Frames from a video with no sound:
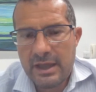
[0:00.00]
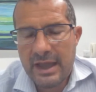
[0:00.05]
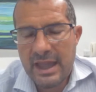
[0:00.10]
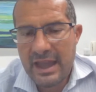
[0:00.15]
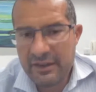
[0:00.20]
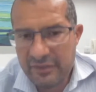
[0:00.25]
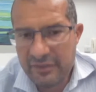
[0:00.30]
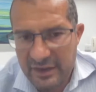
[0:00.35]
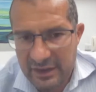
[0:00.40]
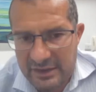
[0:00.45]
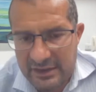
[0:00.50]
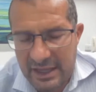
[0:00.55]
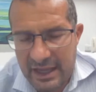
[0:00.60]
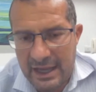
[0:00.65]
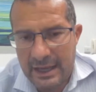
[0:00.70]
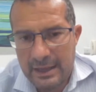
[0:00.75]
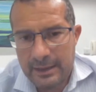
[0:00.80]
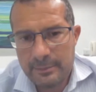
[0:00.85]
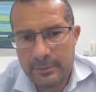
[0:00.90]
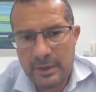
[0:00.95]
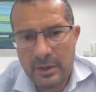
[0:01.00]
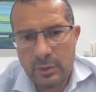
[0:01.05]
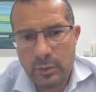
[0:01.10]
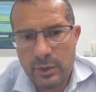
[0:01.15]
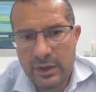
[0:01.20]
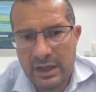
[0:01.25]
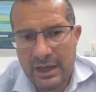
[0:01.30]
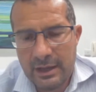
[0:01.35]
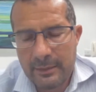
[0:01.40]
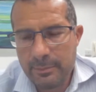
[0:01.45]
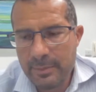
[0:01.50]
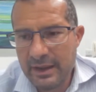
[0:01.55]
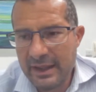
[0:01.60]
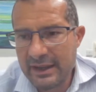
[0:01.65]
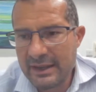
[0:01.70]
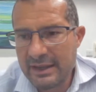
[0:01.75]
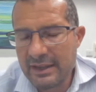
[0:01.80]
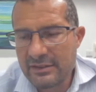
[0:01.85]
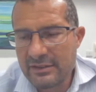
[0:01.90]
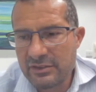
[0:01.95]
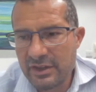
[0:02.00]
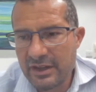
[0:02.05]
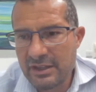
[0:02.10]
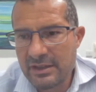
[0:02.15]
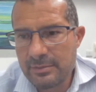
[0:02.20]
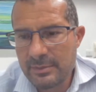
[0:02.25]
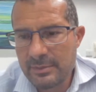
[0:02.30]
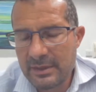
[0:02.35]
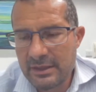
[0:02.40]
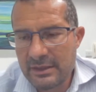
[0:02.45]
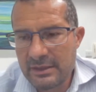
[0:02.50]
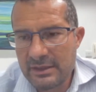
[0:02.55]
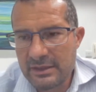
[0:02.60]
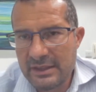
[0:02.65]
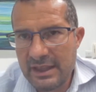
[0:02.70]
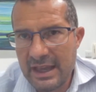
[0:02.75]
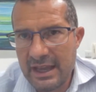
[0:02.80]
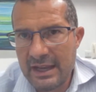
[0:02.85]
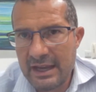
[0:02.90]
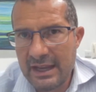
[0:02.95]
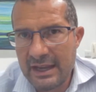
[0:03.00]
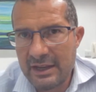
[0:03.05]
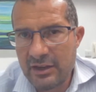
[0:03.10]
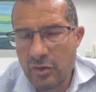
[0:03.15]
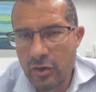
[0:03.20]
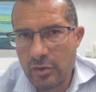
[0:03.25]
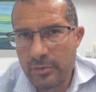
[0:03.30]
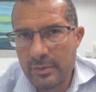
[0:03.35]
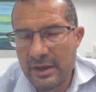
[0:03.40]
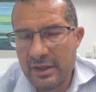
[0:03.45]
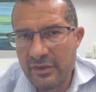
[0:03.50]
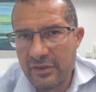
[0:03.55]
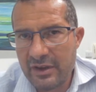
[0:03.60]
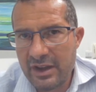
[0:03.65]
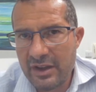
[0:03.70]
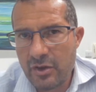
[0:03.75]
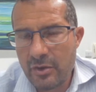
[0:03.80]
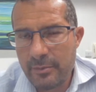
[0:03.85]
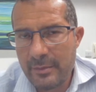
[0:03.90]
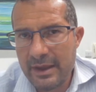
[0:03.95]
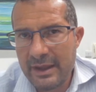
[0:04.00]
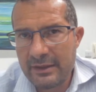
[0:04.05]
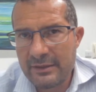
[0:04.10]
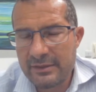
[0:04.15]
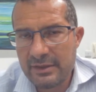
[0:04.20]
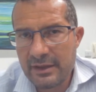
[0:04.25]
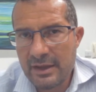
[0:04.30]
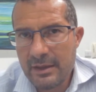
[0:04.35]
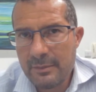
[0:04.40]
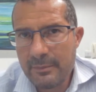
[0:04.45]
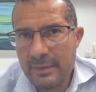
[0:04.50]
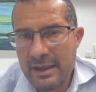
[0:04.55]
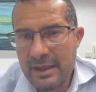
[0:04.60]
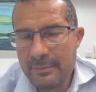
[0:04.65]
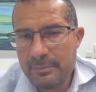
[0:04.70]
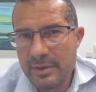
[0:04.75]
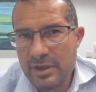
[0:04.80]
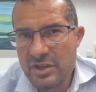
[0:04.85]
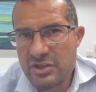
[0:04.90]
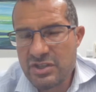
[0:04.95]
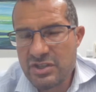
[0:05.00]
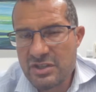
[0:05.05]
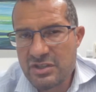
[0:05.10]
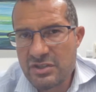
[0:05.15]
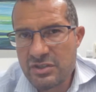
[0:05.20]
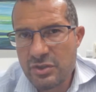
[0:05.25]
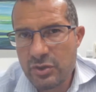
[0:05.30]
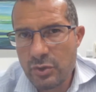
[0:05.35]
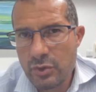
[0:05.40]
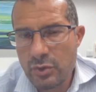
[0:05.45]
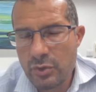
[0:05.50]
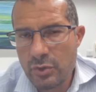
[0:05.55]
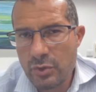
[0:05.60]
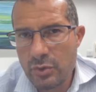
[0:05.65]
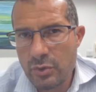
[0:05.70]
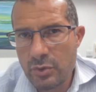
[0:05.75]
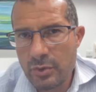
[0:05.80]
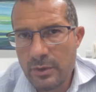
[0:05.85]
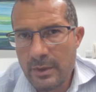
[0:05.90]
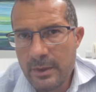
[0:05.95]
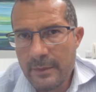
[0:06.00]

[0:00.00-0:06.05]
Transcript: every time we are planning a treatment, then I normally recommend my patients to